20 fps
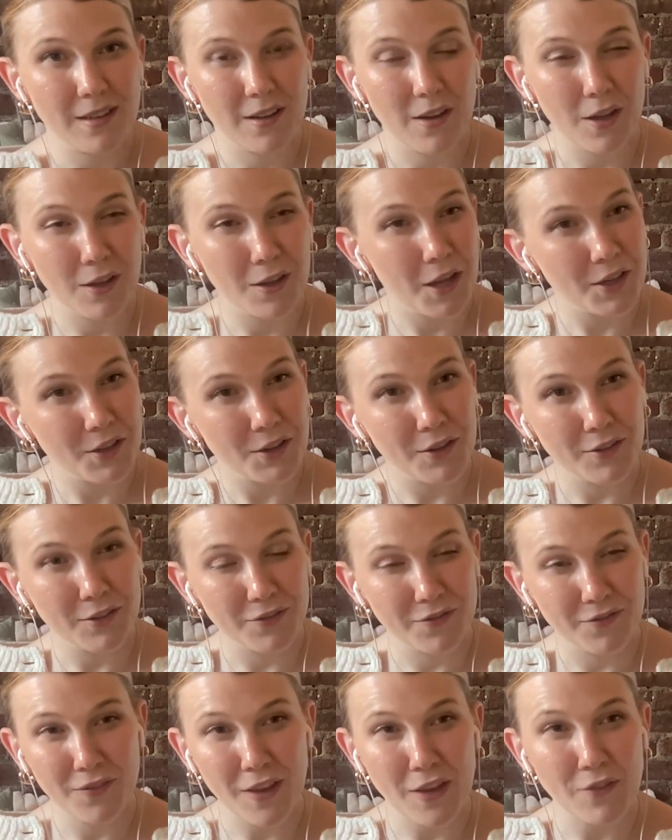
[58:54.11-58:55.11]
a lot of the
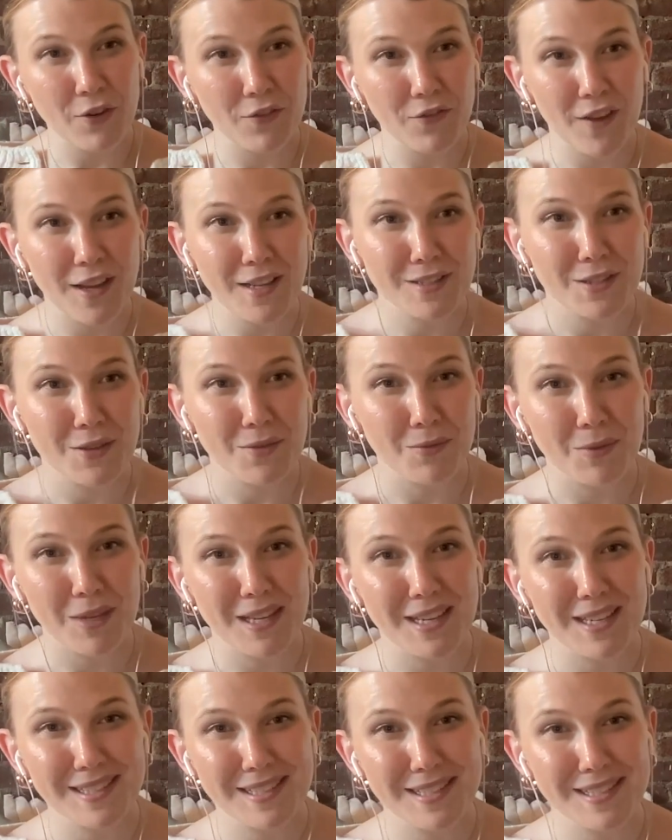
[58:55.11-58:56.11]
favorite fights that
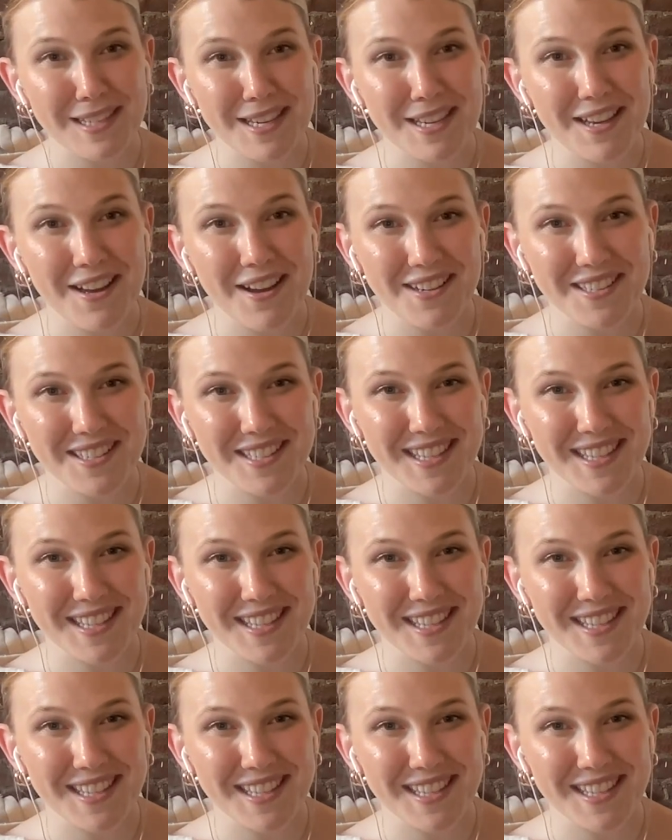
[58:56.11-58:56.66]
we see on